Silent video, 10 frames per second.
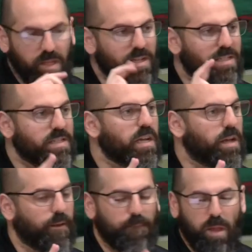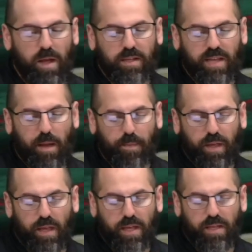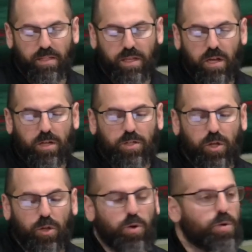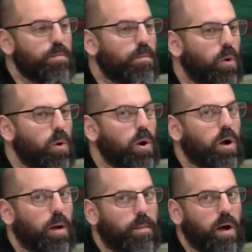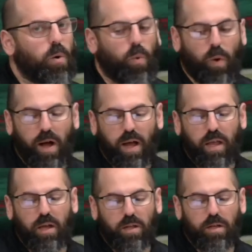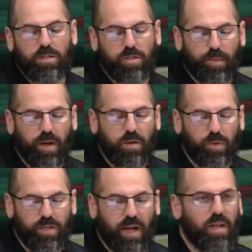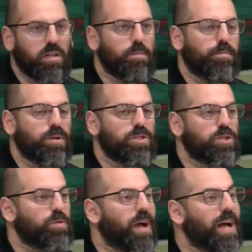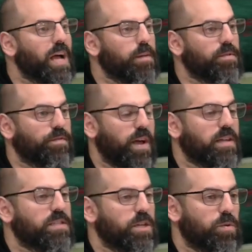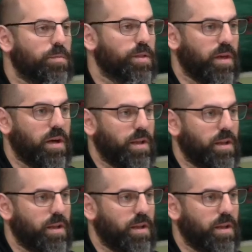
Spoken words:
Second topic is to learn more about why Allah subhanahu wa ta'ala prescribed fasting Ramadan.